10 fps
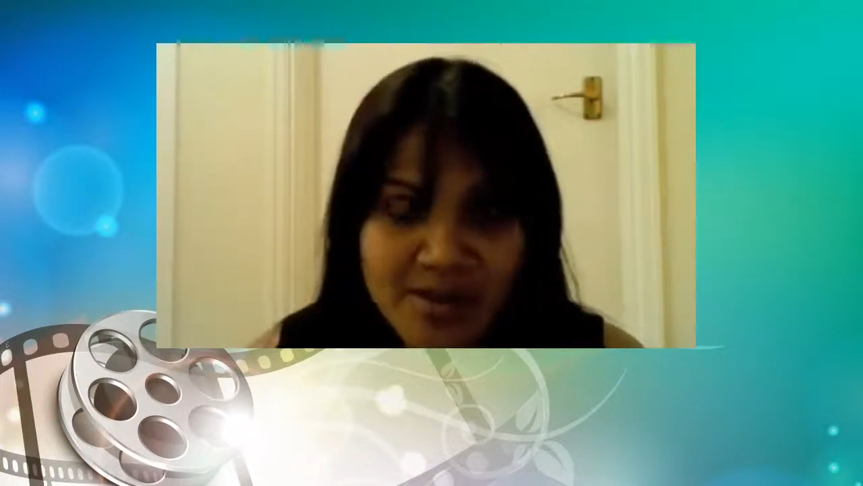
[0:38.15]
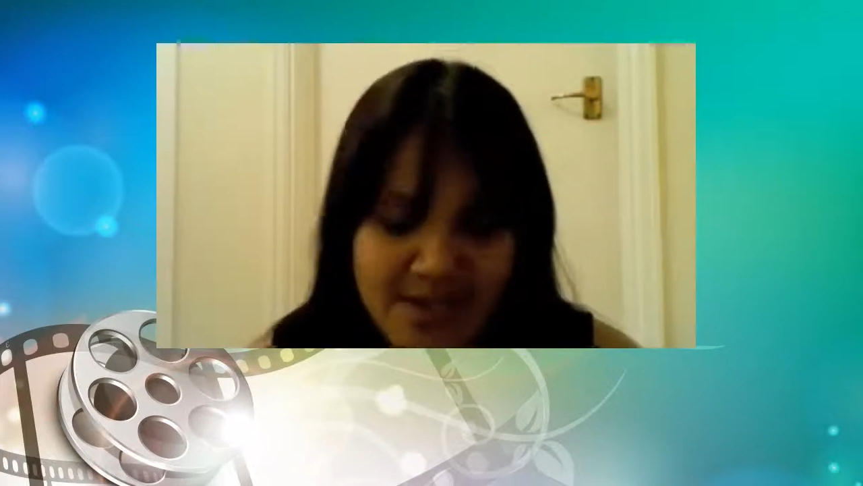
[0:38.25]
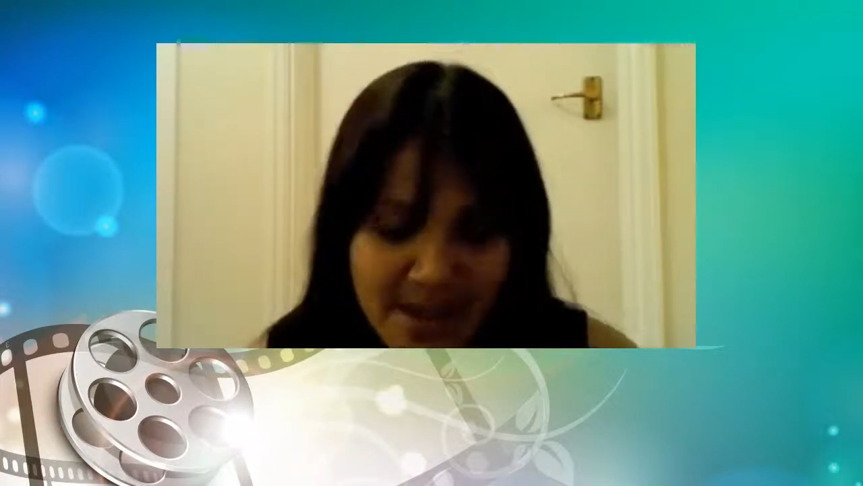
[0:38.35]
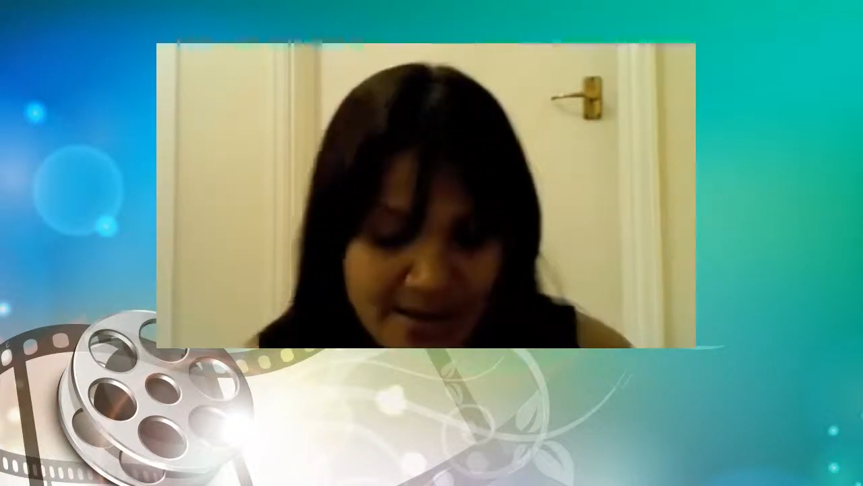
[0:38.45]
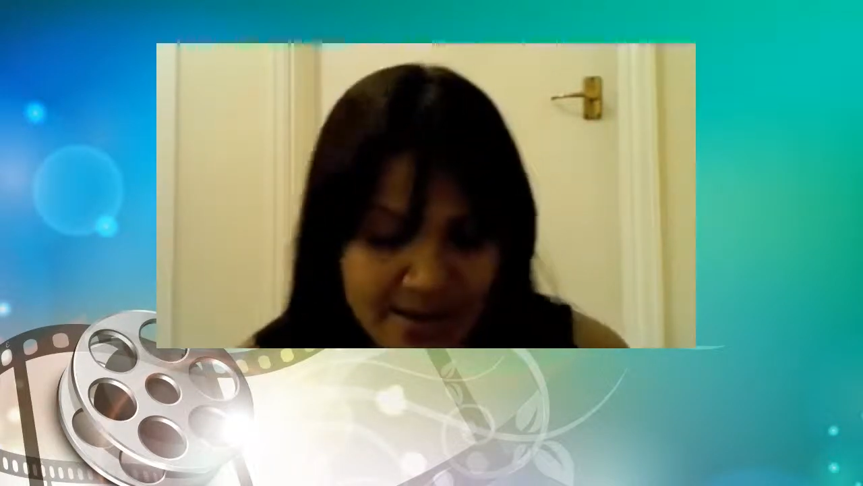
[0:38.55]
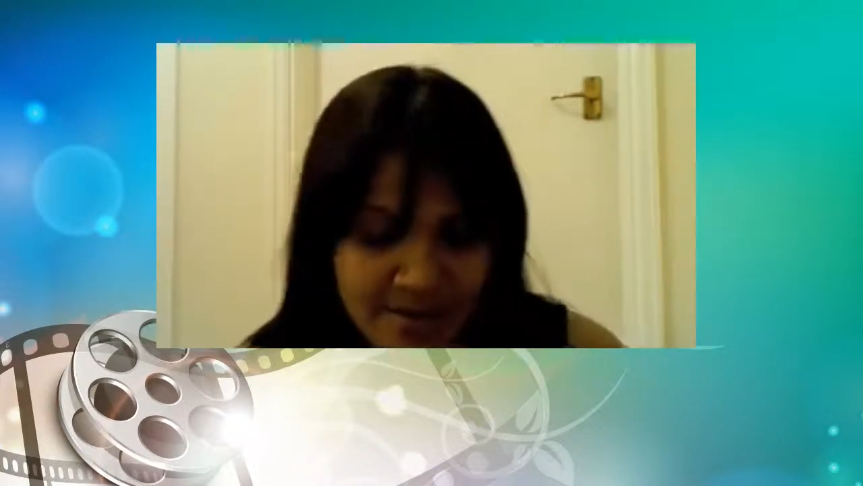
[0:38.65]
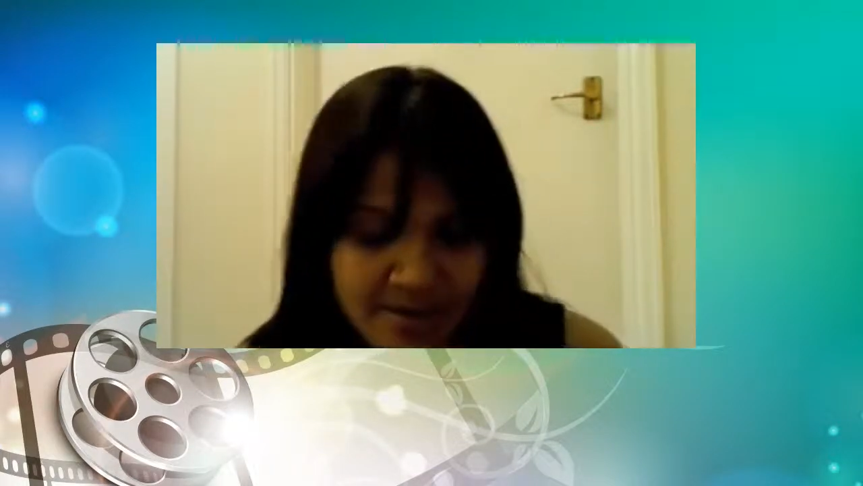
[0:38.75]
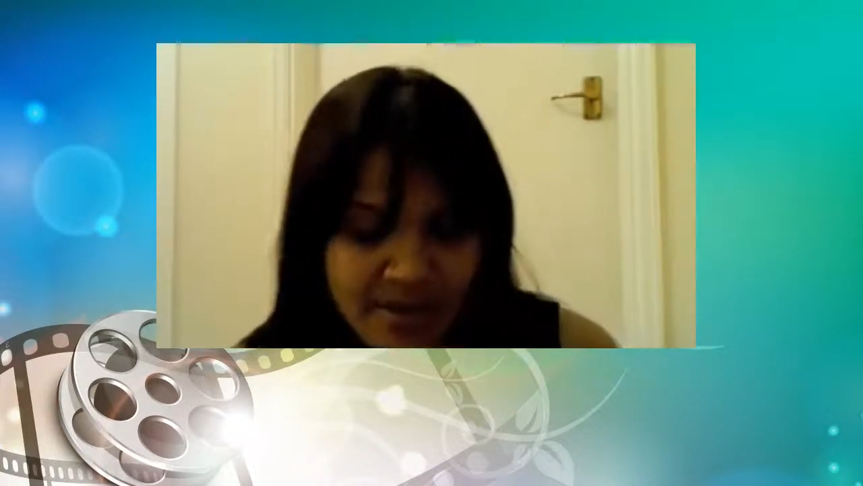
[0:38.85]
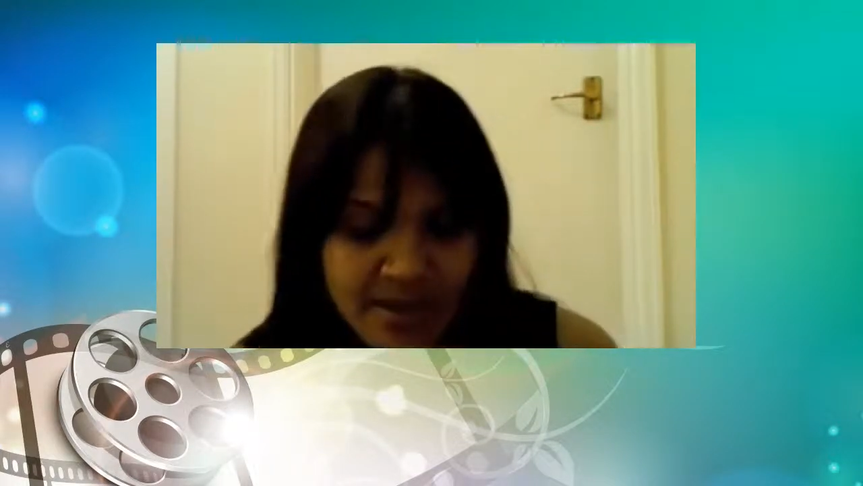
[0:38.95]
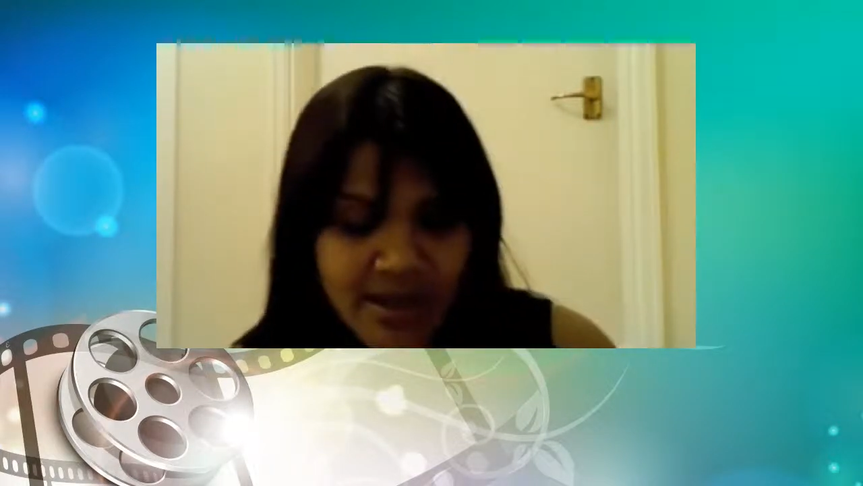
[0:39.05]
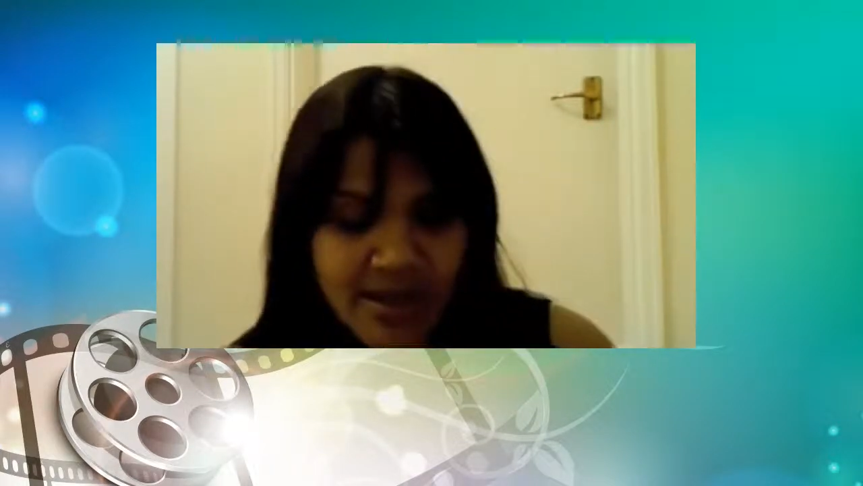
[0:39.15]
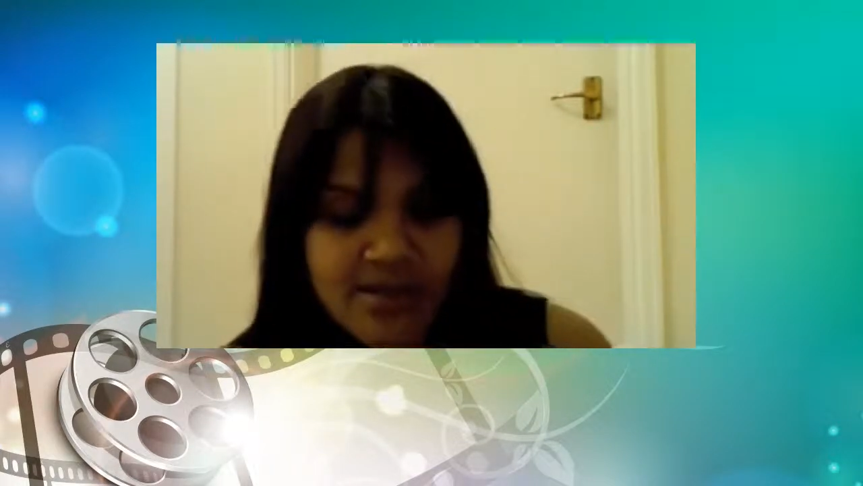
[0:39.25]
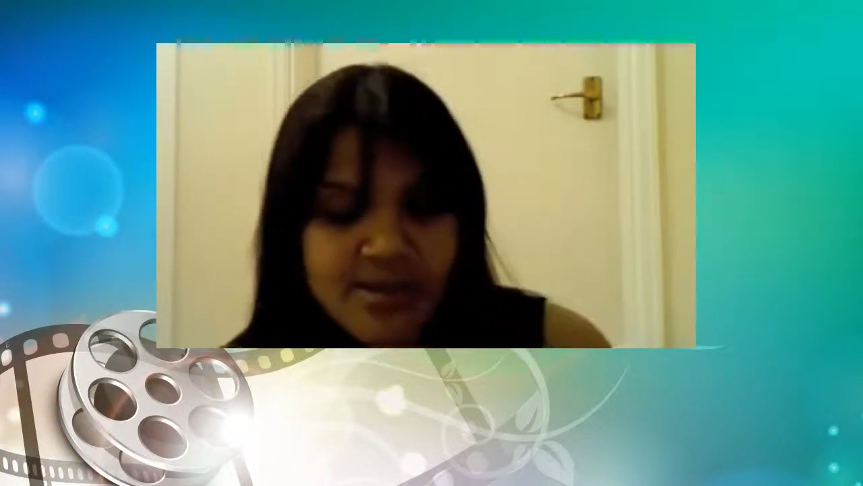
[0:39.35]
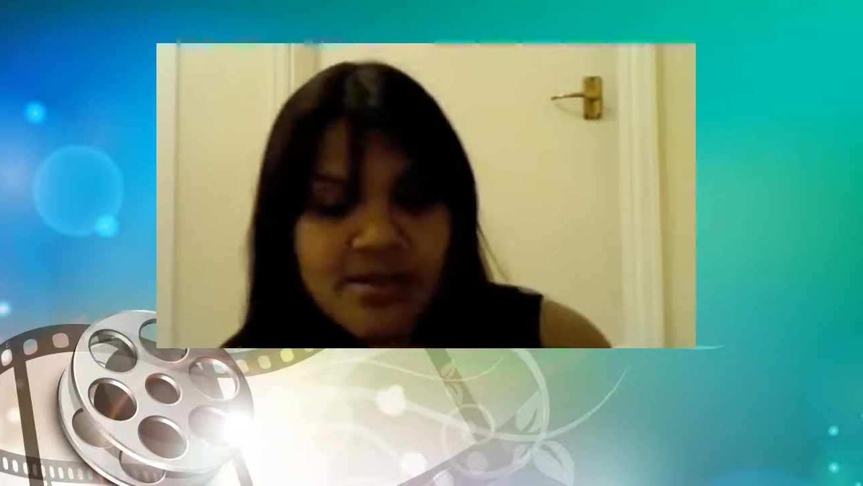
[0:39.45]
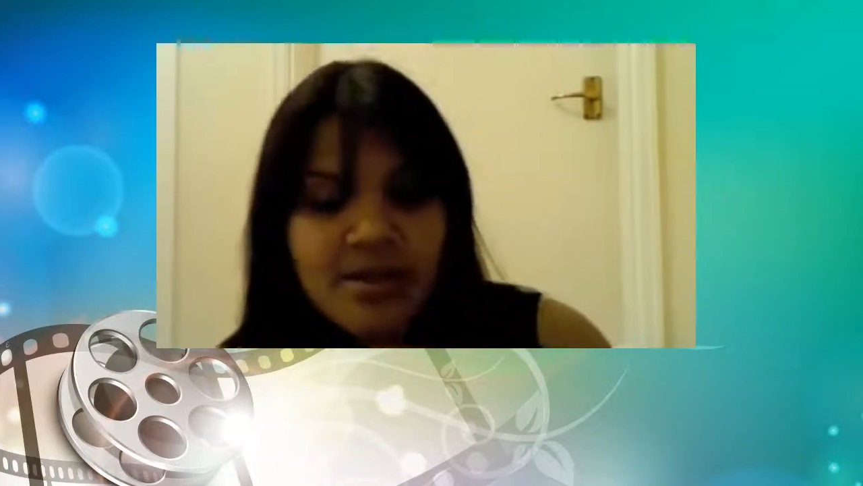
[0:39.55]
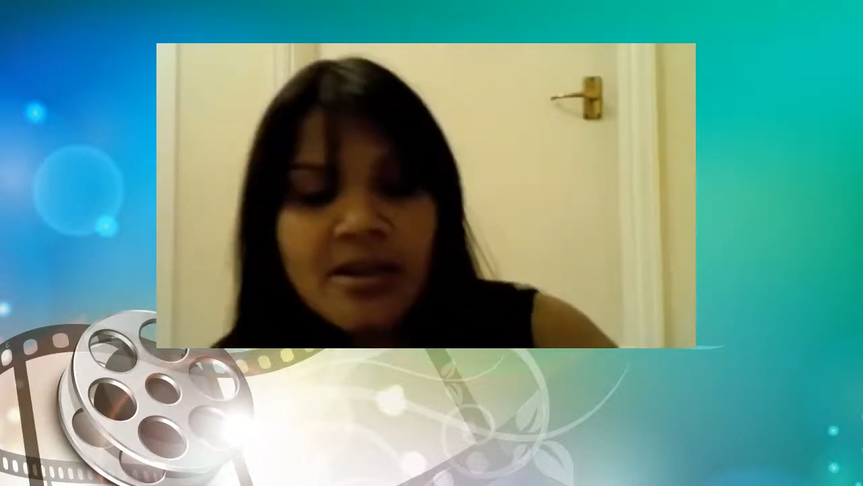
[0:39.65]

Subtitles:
discounted, it was ridiculous.